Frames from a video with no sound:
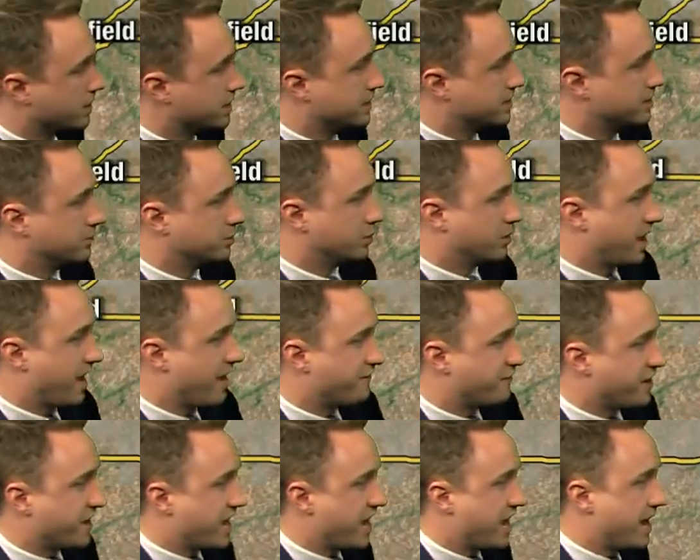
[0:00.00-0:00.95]
and Illinois,
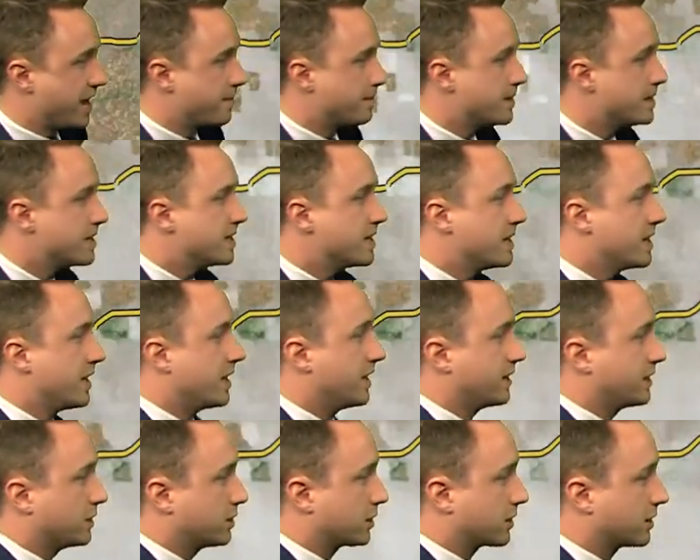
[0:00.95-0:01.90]
Effingham. Uh,
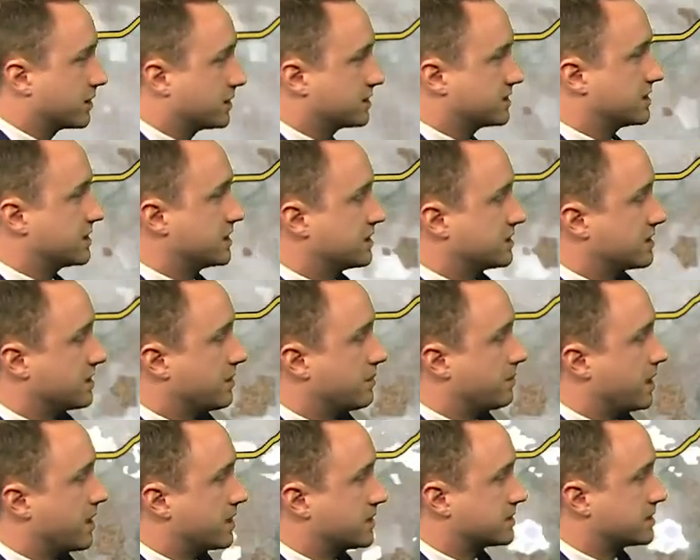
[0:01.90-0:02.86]
you're going going to see
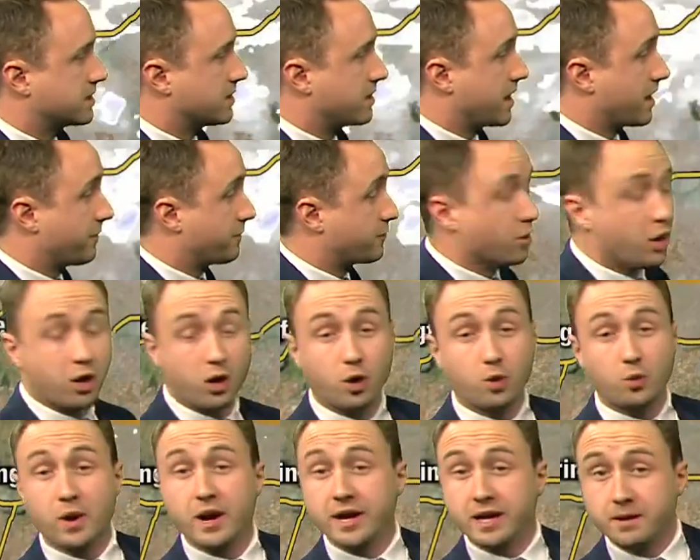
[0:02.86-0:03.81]
some uh, sunlight, if you're not
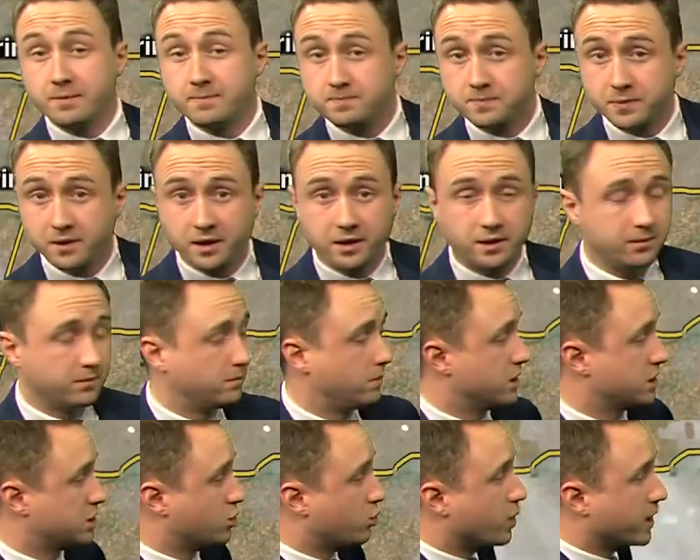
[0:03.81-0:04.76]
already, uh,
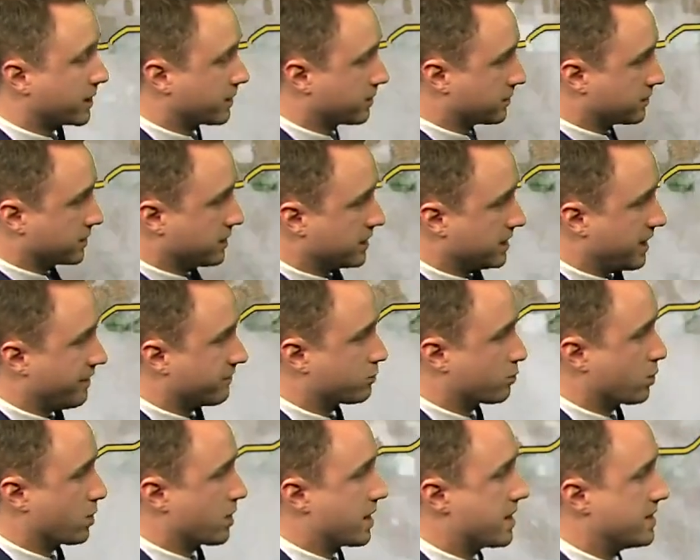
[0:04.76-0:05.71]
much quicker than
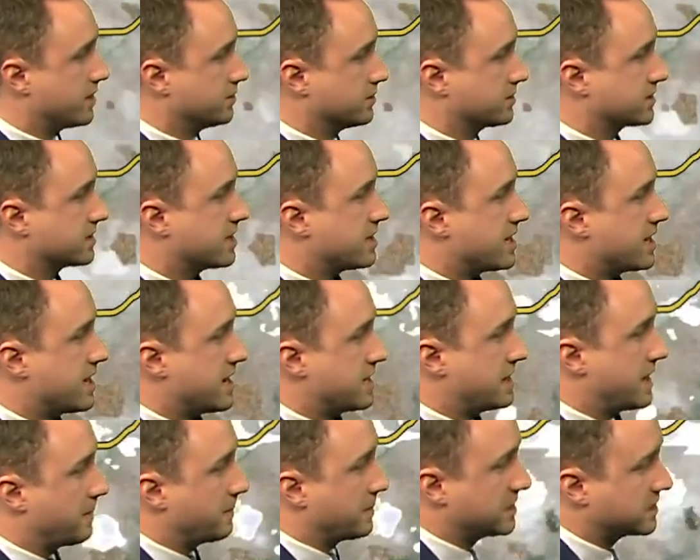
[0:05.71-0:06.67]
everywhere else. And
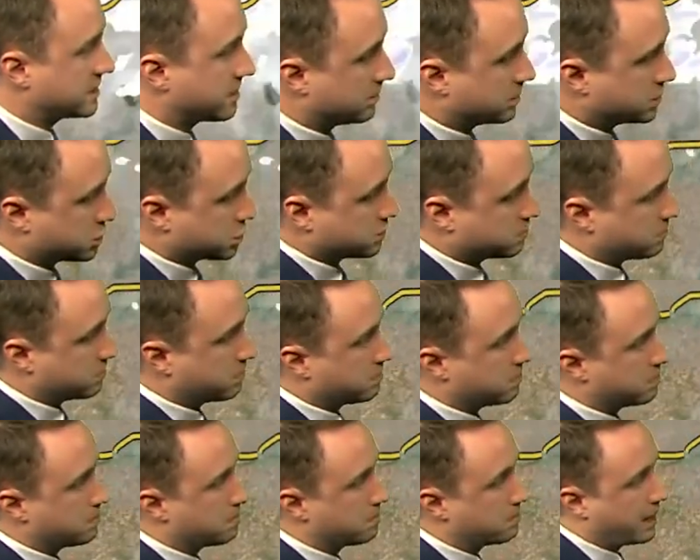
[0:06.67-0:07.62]
that means temperatures
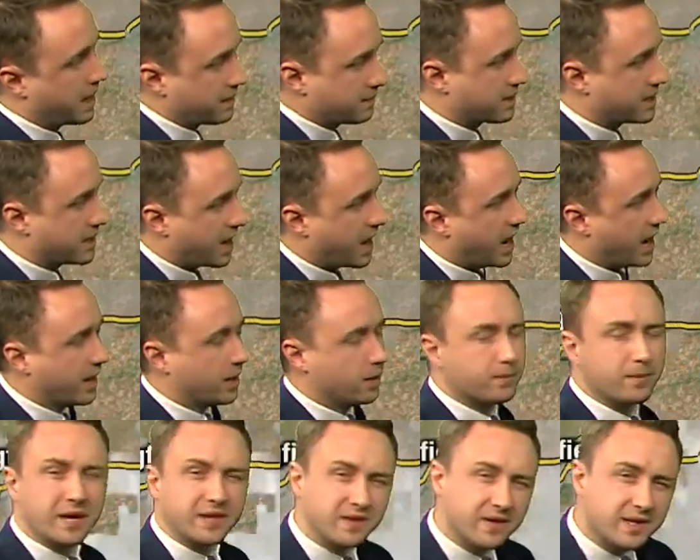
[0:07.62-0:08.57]
might be higher
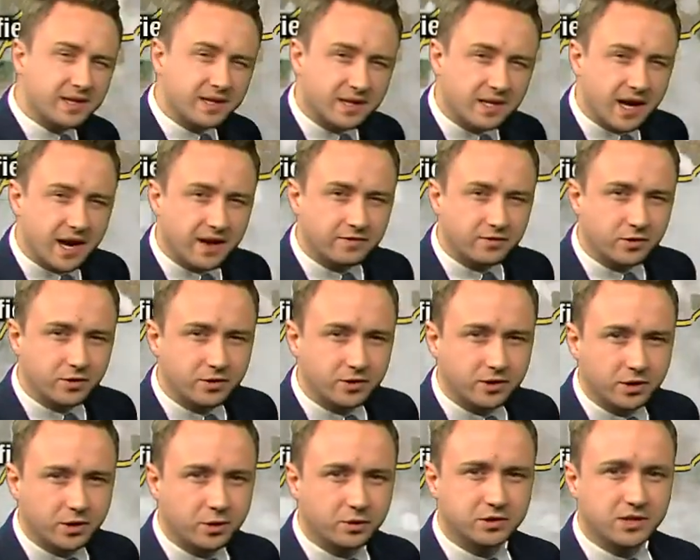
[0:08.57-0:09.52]
by the end of the afternoon
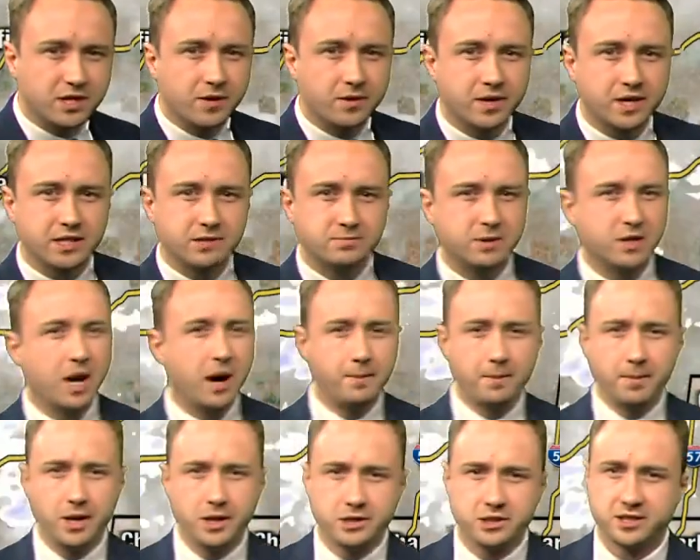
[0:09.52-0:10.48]
in those areas, but
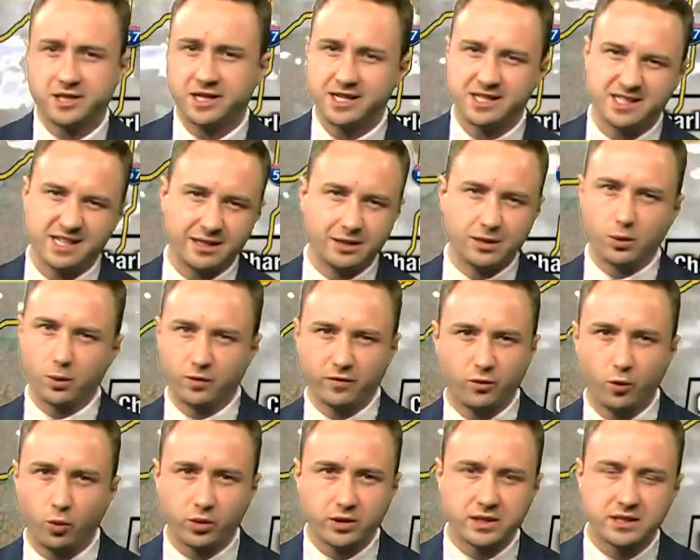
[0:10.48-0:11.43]
not much. Like I said, lower
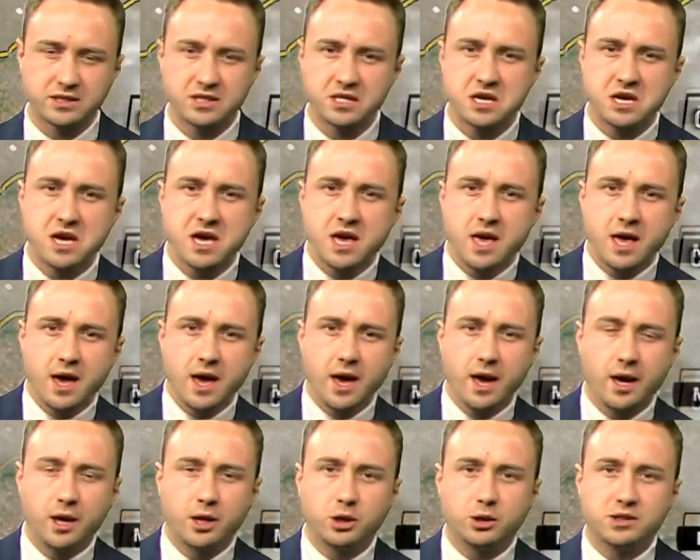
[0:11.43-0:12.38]
40s.
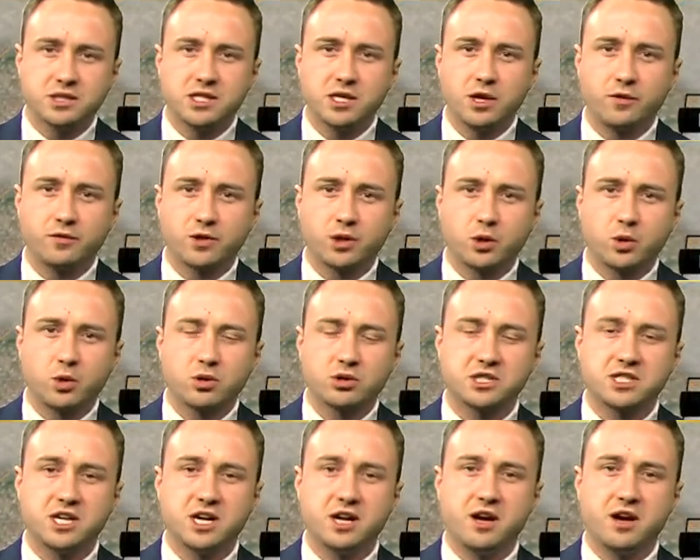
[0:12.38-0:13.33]
And you can see over the
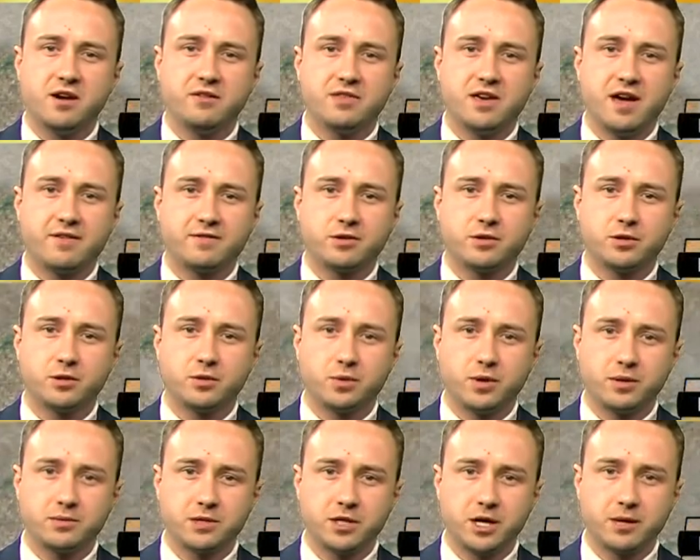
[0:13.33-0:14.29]
course of the afternoon
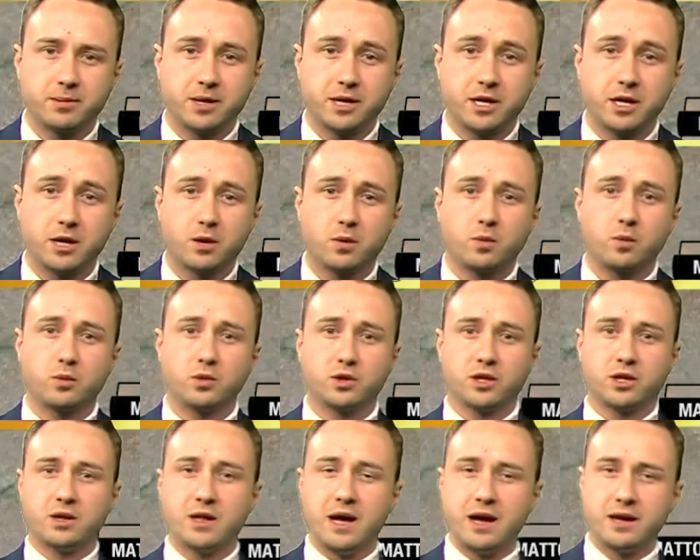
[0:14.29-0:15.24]
what I'm talking about here, where
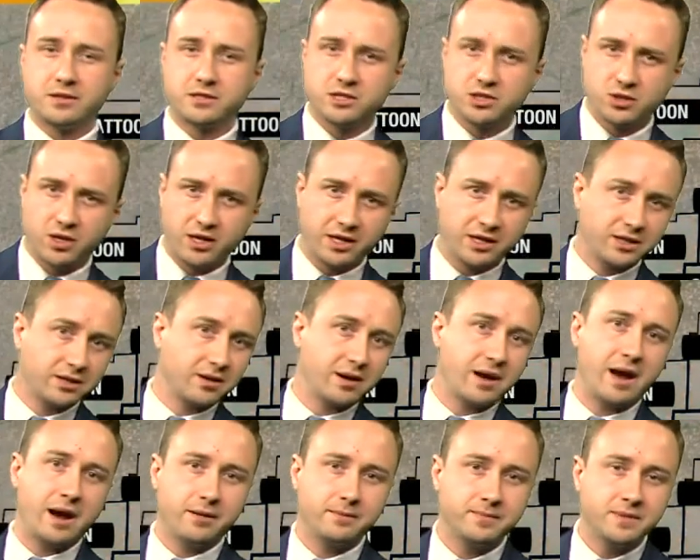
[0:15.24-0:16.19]
the clouds try to clear
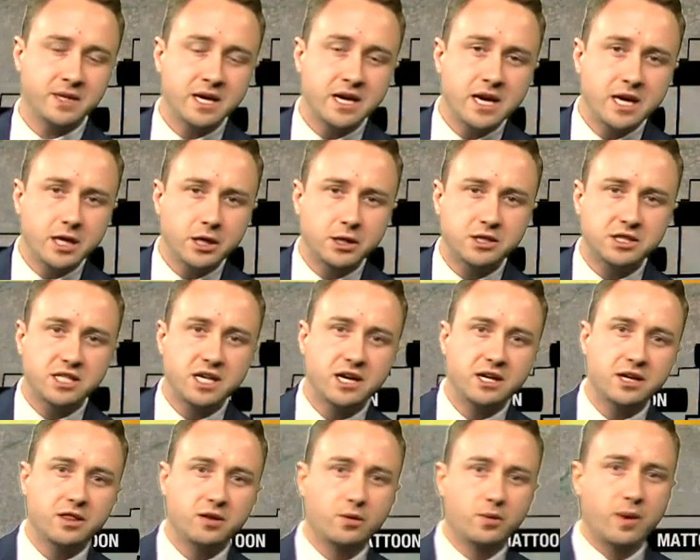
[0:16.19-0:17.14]
out. You can see
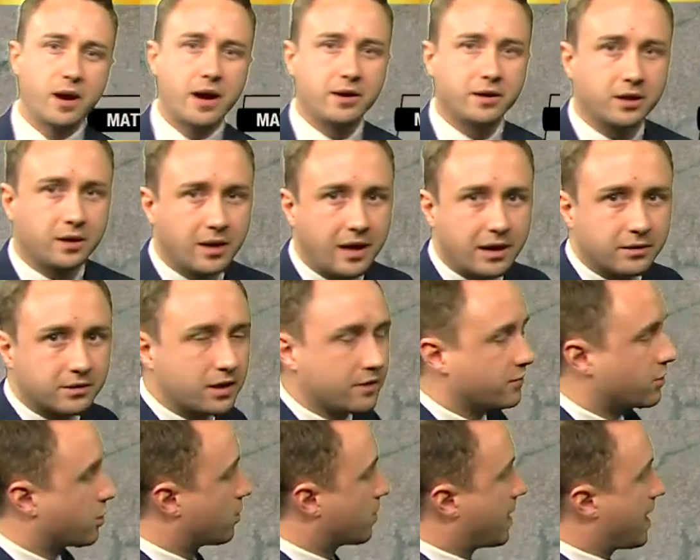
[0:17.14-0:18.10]
another round of cloud
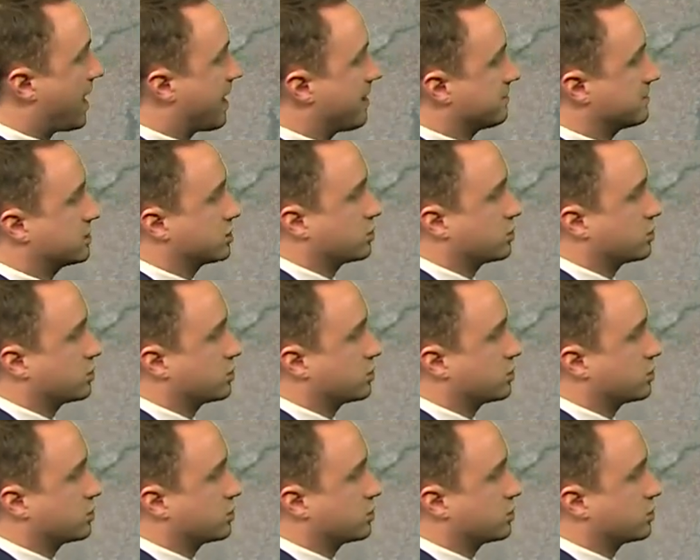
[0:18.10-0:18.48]
cover arrives